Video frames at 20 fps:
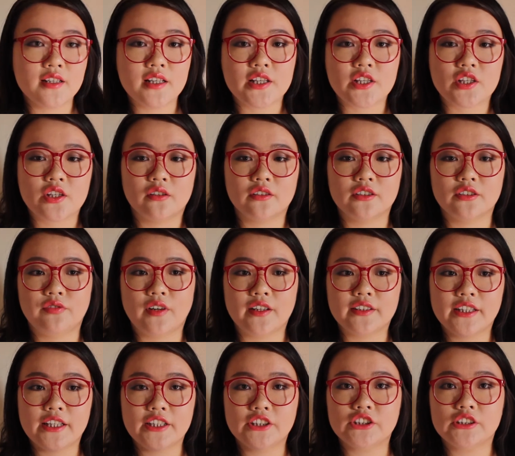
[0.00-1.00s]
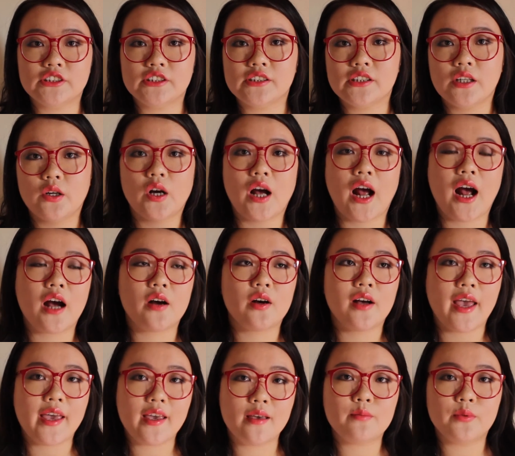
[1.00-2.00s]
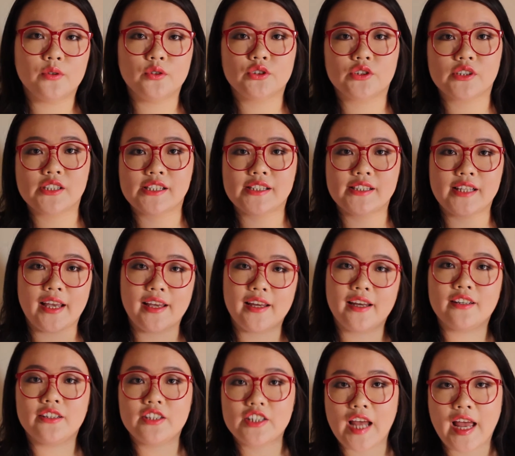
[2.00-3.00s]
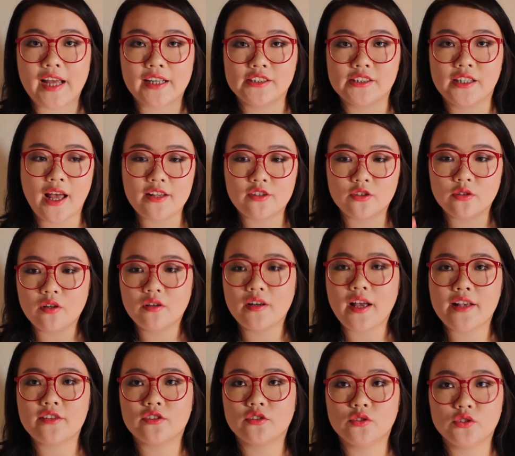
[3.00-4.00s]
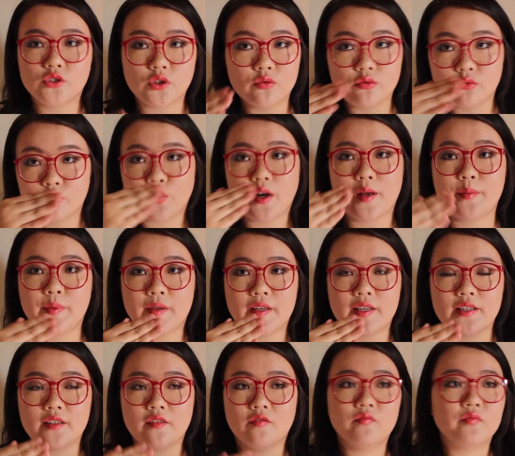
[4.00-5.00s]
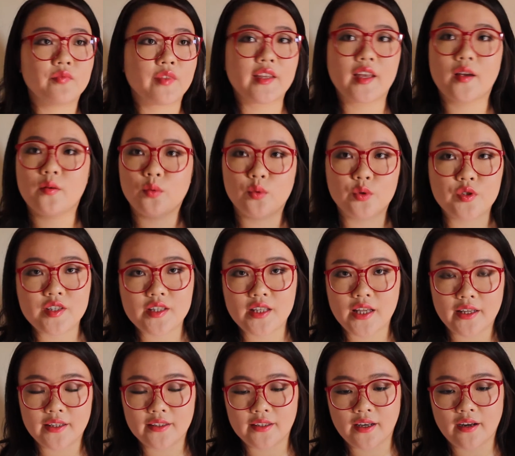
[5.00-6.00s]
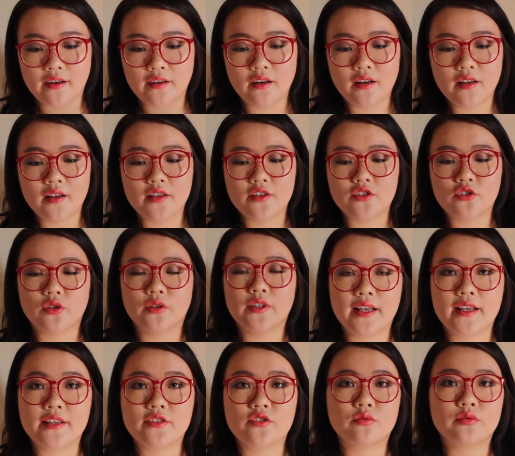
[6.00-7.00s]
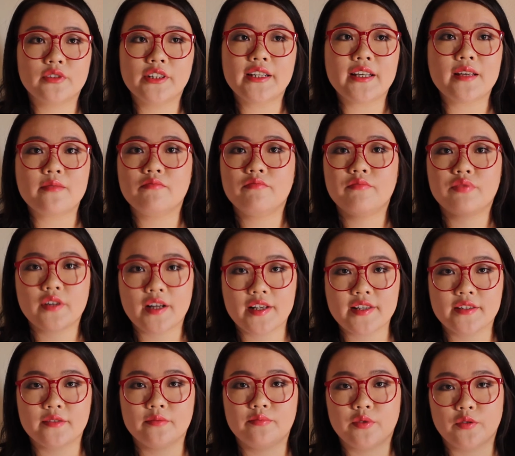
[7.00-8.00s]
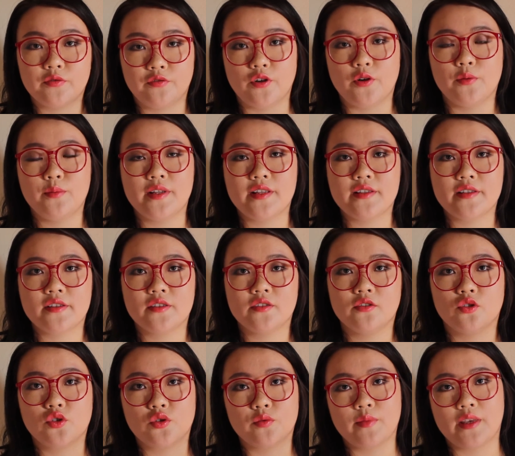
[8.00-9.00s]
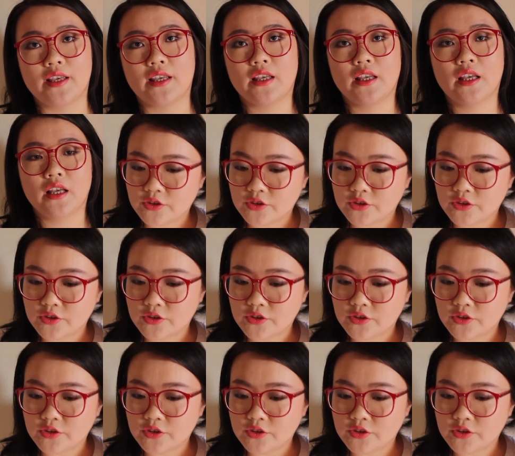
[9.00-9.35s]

So the foundation are able to stay intact as long as you don't rub it, they will stay there. So it's really impressive performance to me.